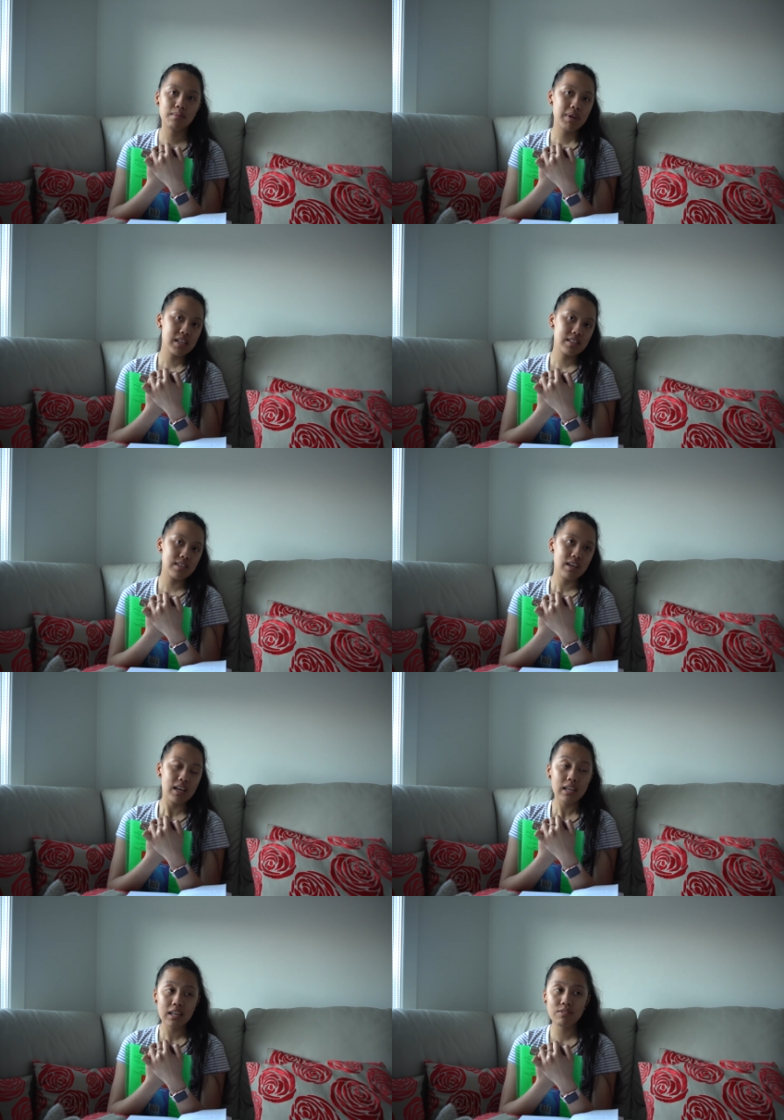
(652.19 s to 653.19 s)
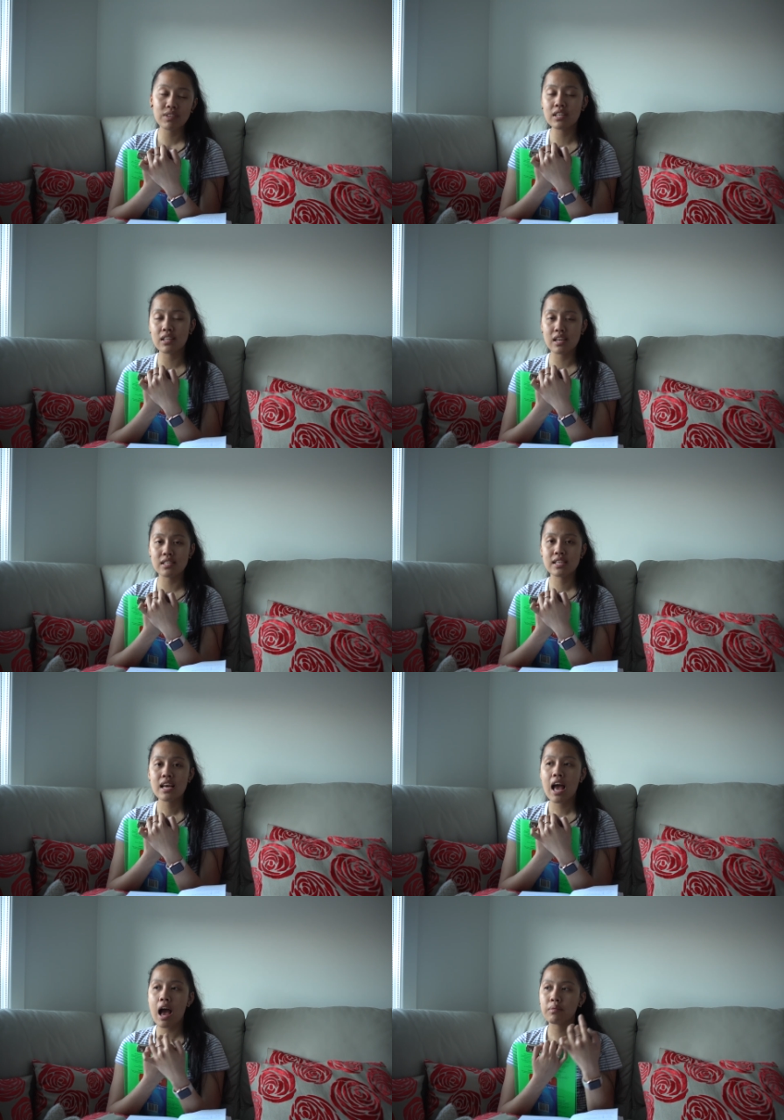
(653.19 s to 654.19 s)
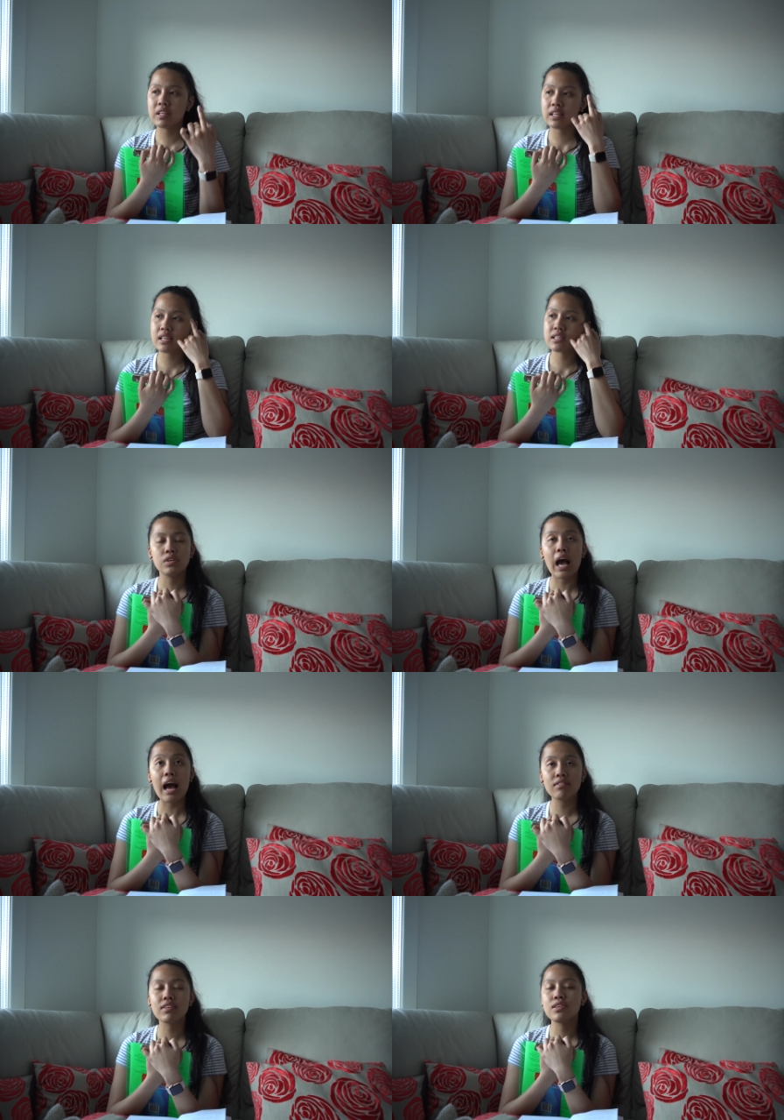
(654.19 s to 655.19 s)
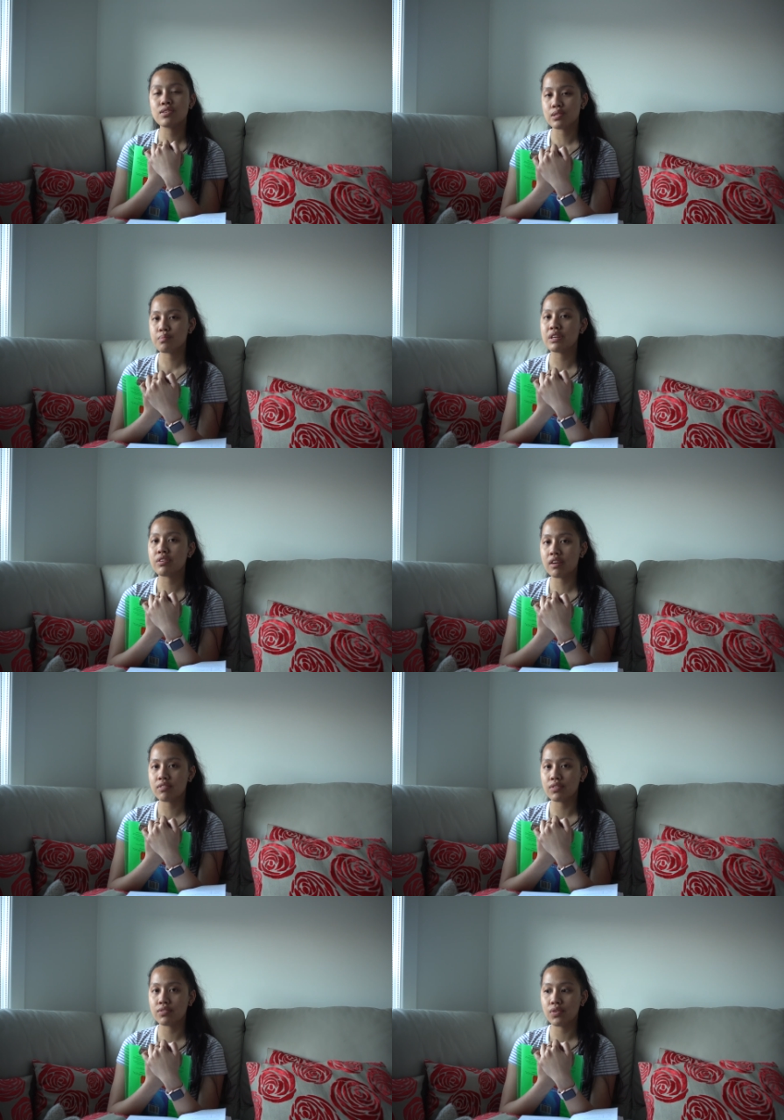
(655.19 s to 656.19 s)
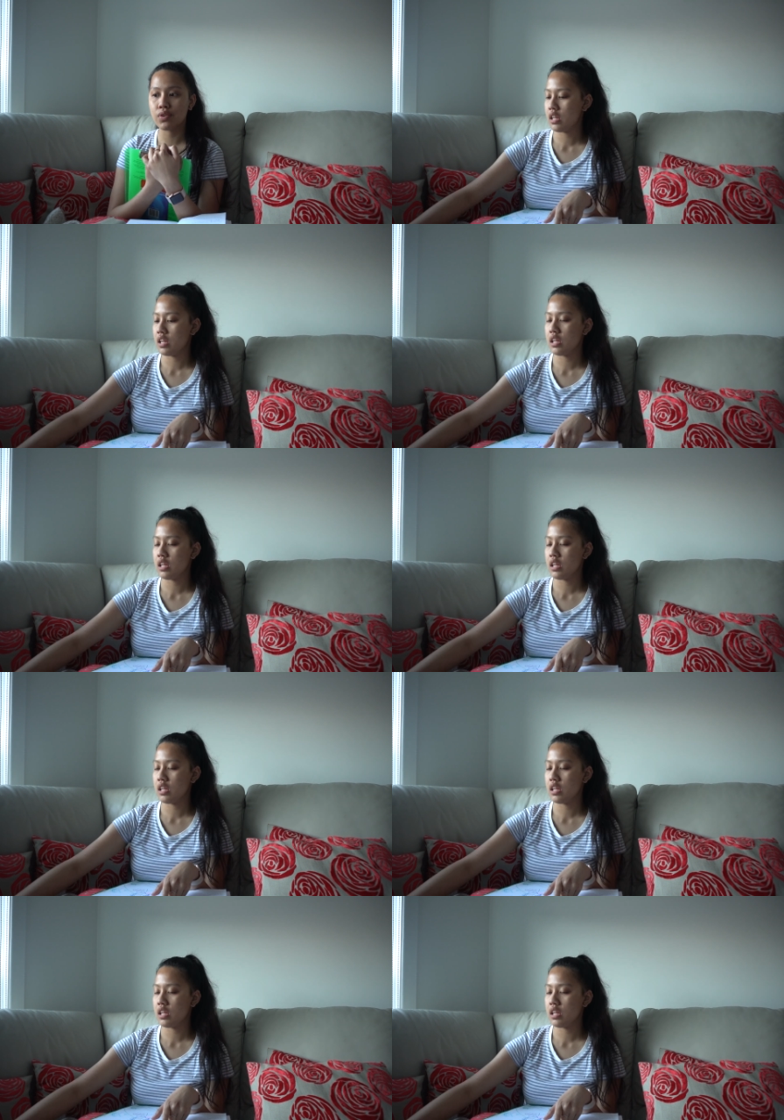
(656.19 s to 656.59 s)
it makes you again realize how many things you have that you should be grateful for.